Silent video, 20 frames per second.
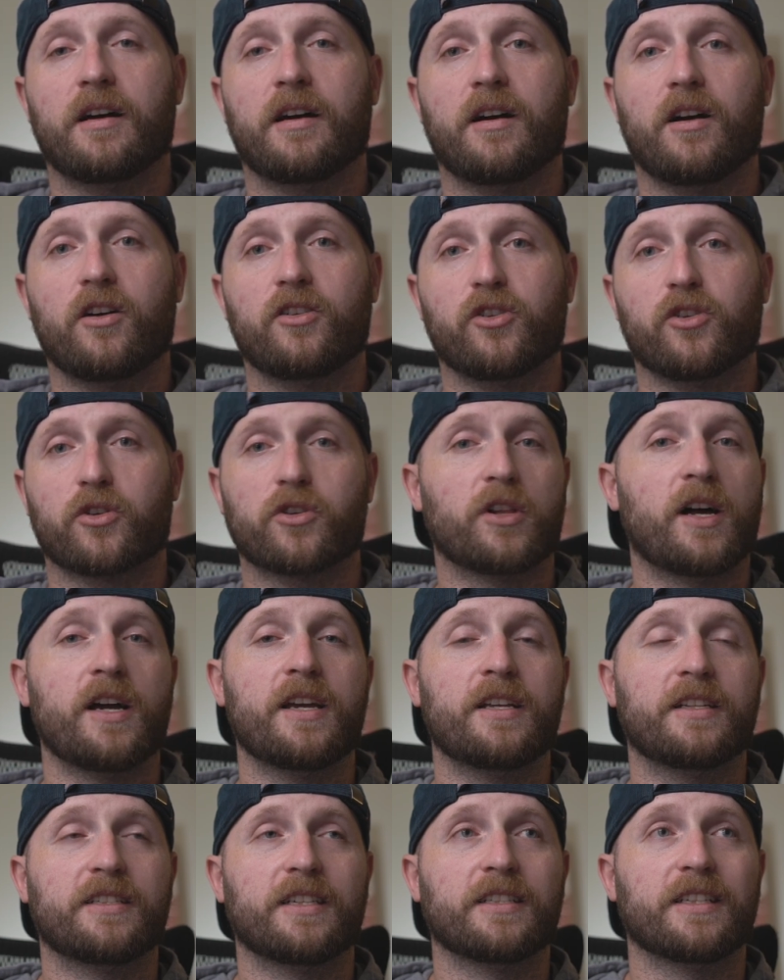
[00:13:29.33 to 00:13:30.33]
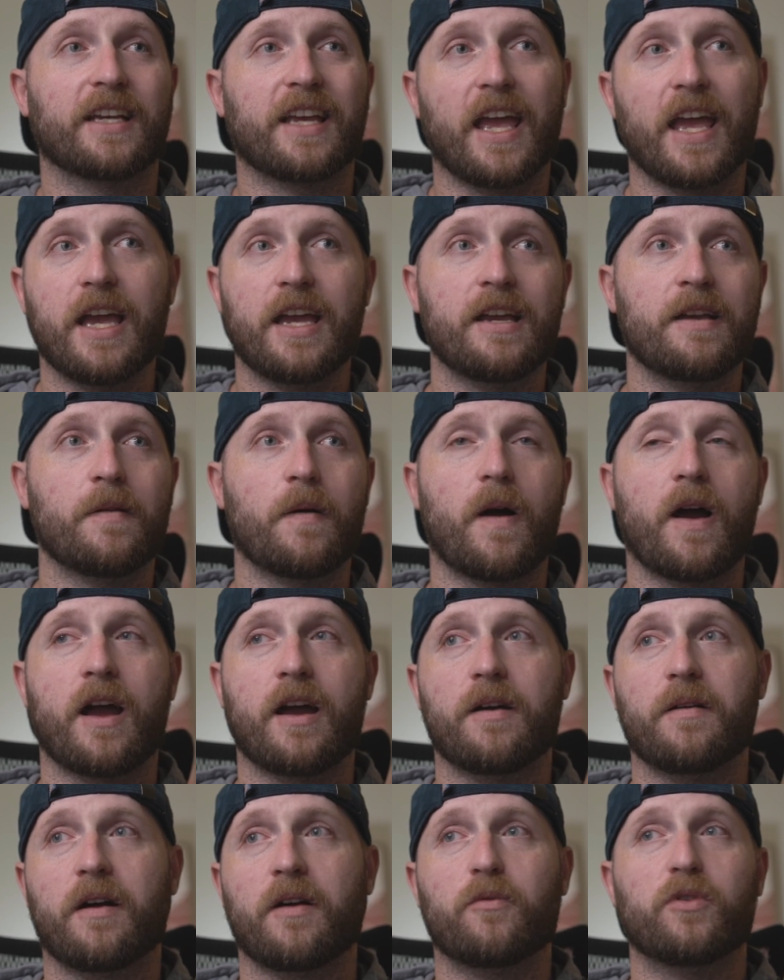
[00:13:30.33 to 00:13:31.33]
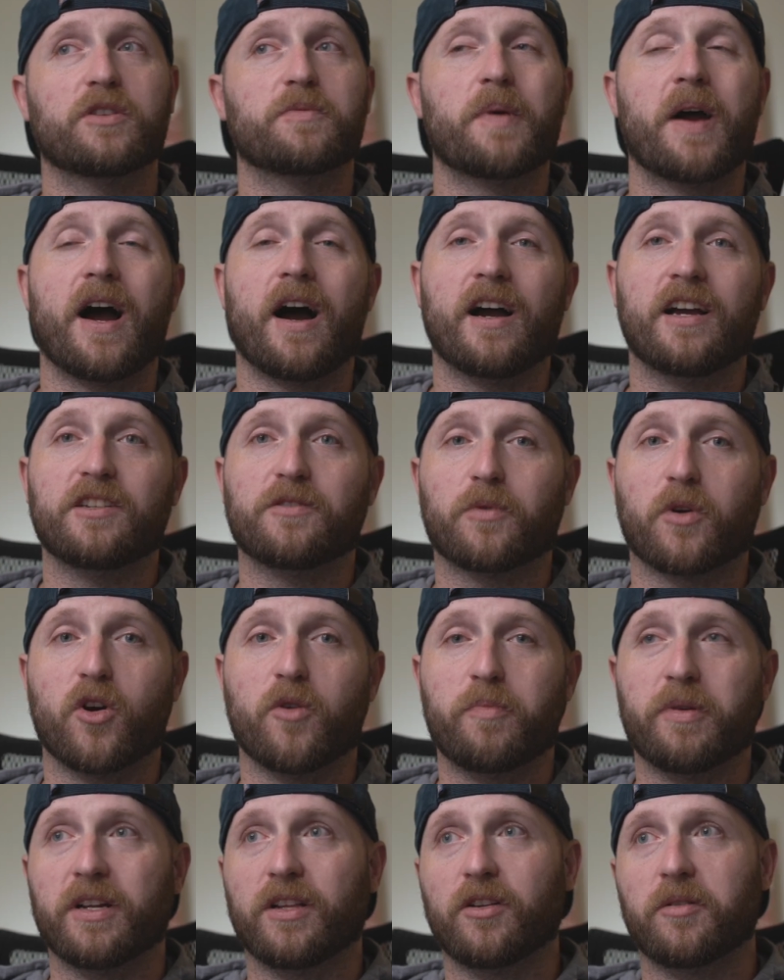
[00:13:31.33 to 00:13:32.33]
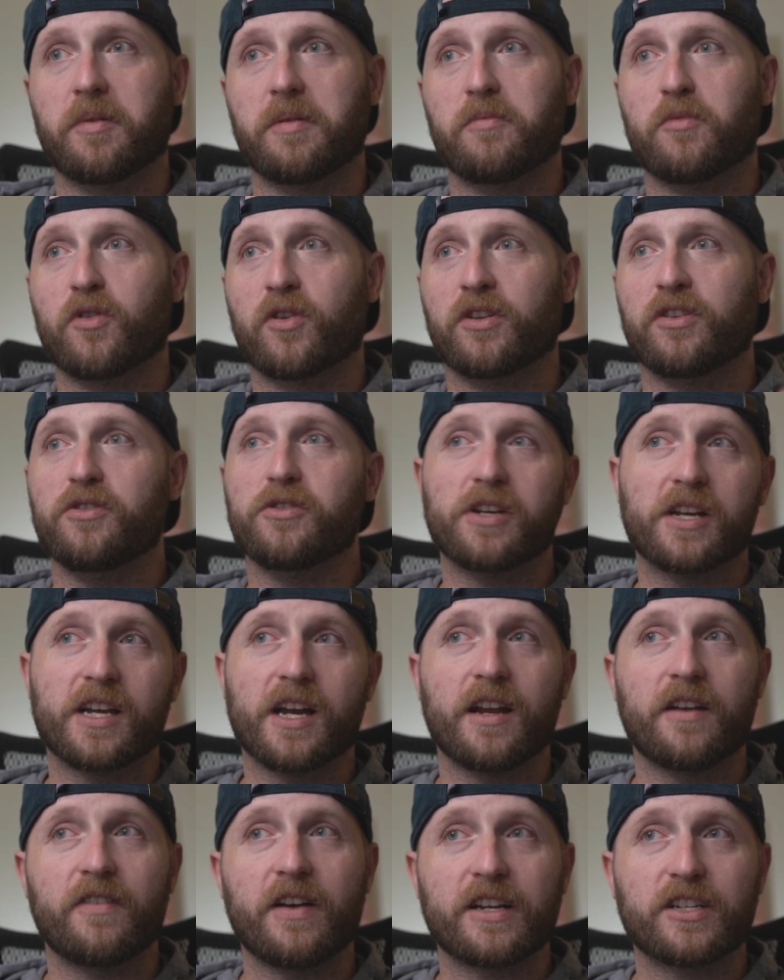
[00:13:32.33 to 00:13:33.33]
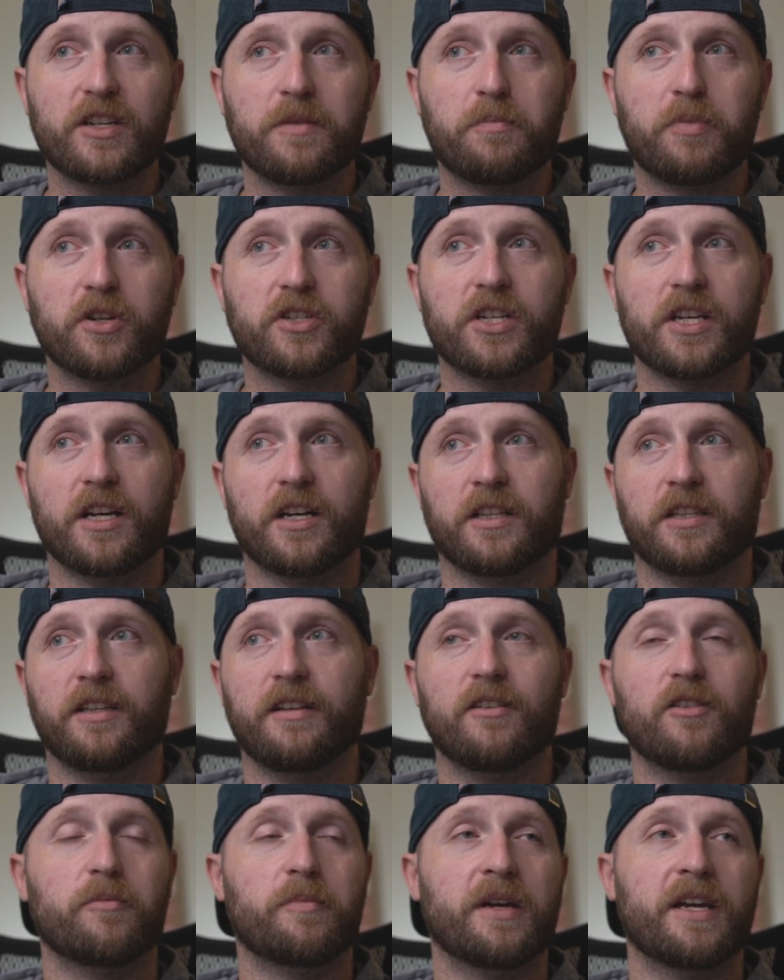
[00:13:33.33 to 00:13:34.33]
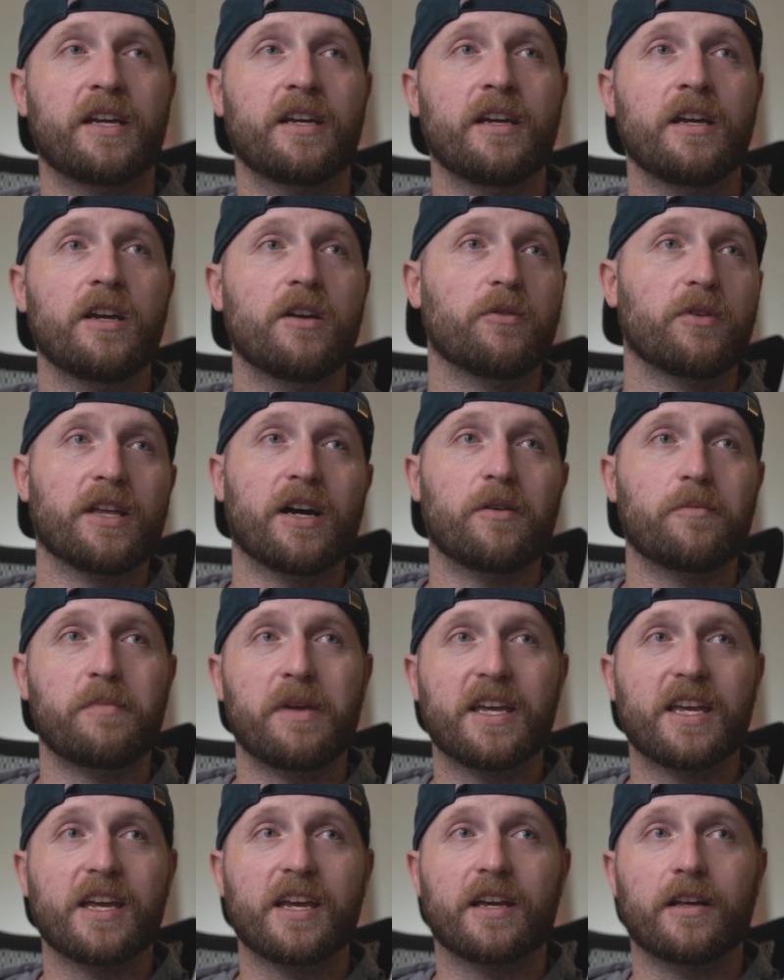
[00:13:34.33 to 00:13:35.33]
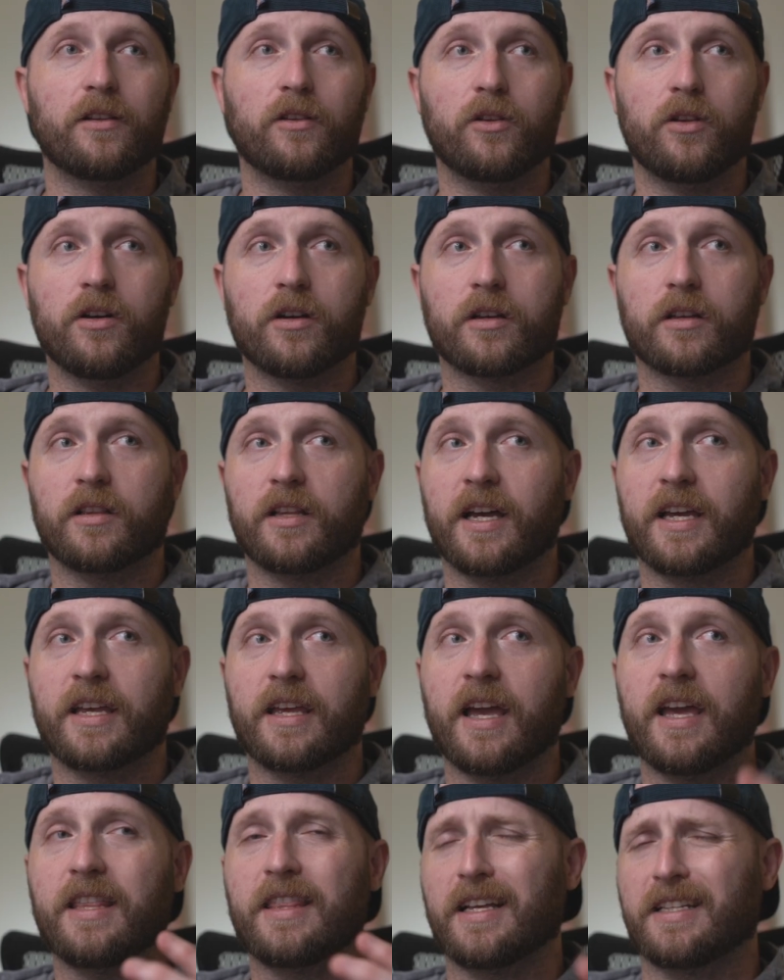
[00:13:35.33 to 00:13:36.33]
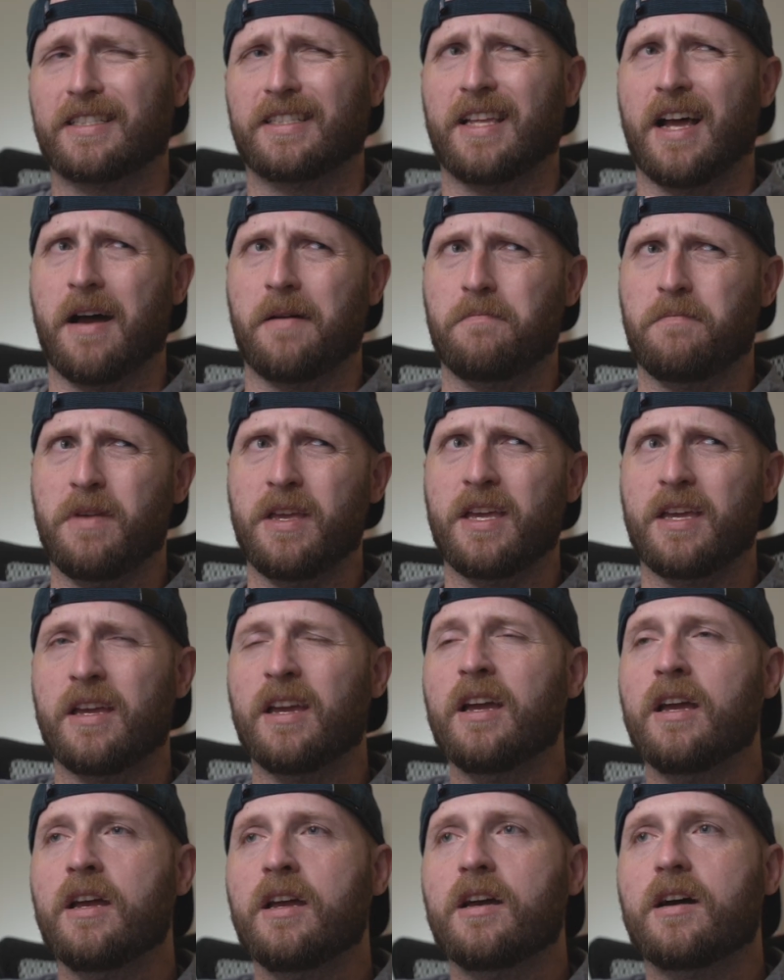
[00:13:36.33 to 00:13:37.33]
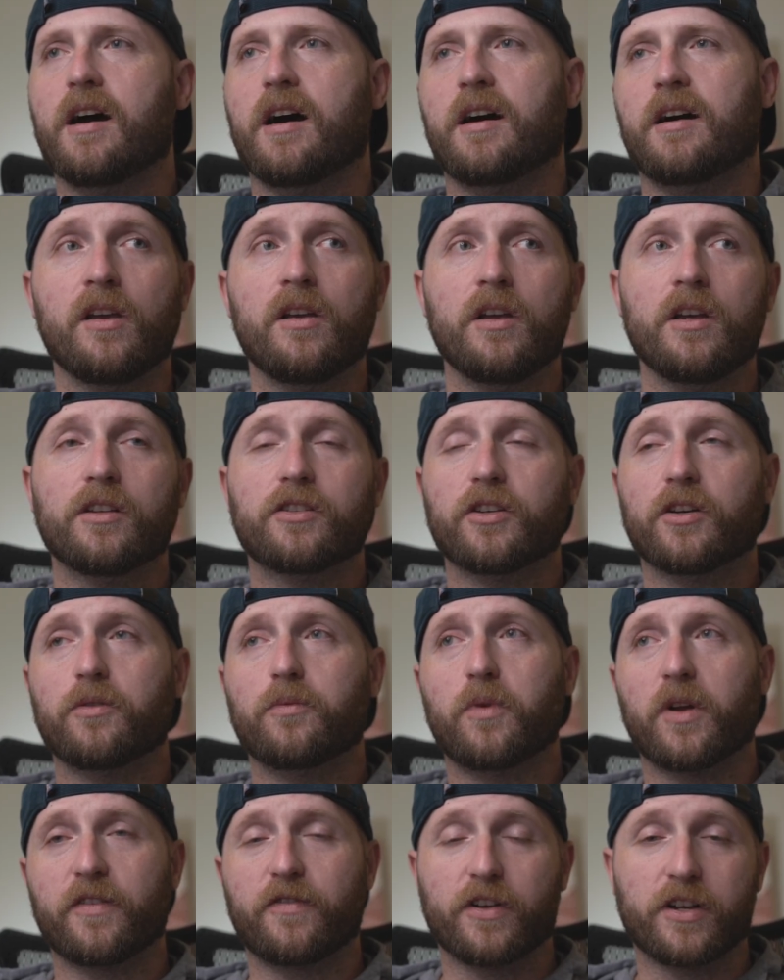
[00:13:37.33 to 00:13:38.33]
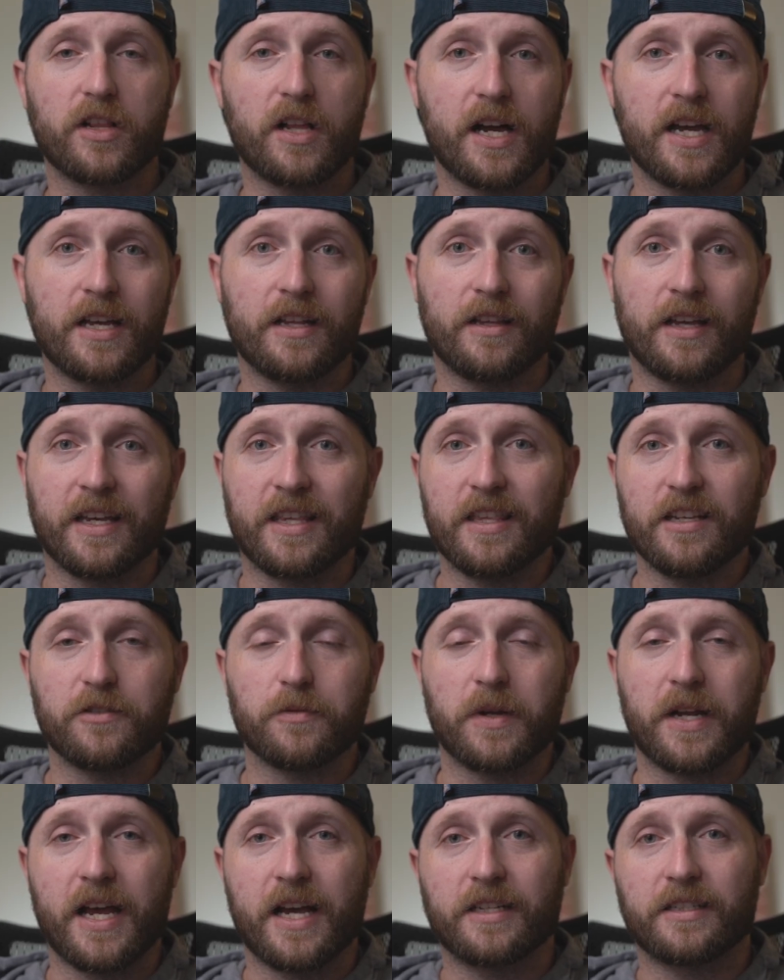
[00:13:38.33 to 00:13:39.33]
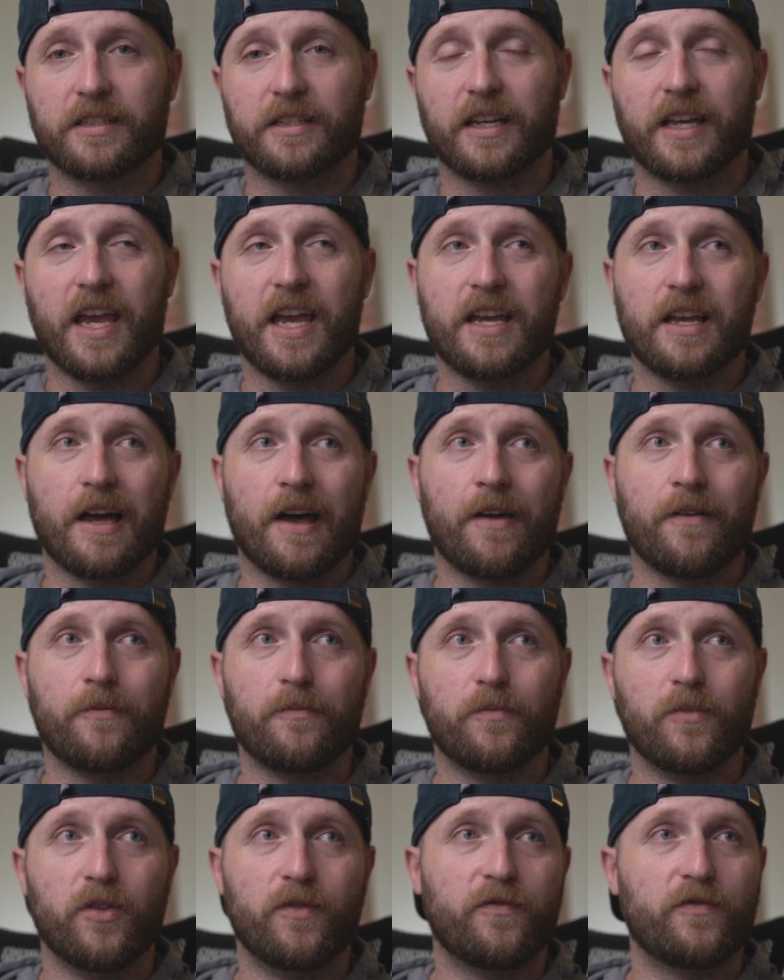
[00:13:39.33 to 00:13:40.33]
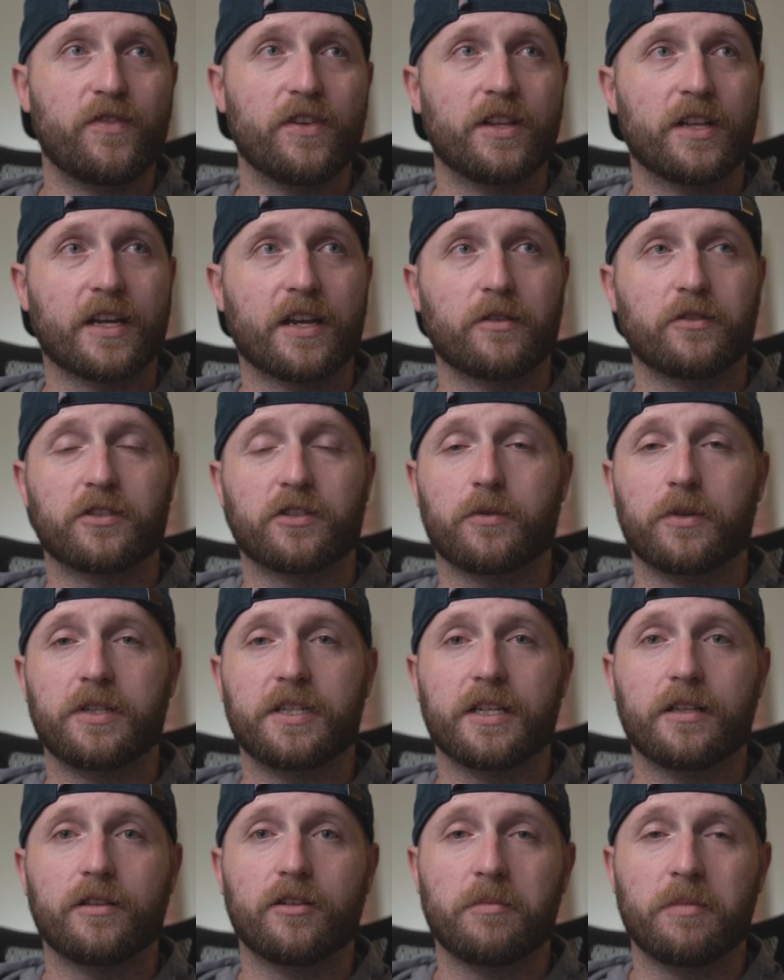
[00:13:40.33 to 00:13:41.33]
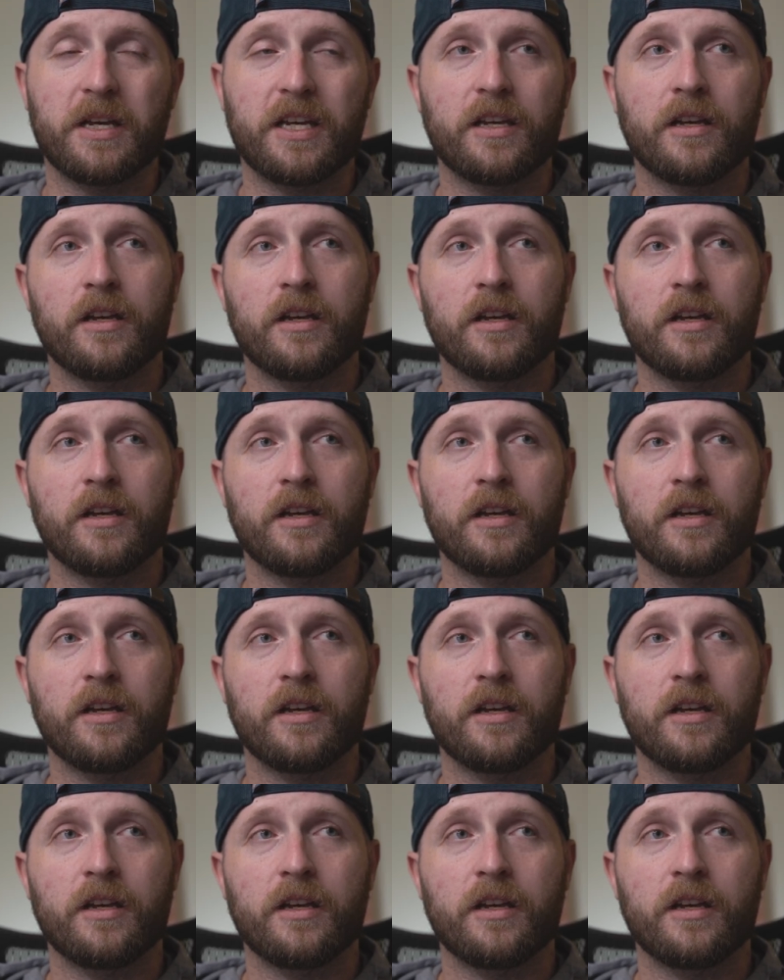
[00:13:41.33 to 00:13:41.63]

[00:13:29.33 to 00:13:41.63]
your client says like, hey, I wish my eyes were open a little bit more, and you can kind of actually push it a little bit without making it look like, hey, that's not me. So what if a client like this one asks like, hey, I feel like I was squinting a little bit.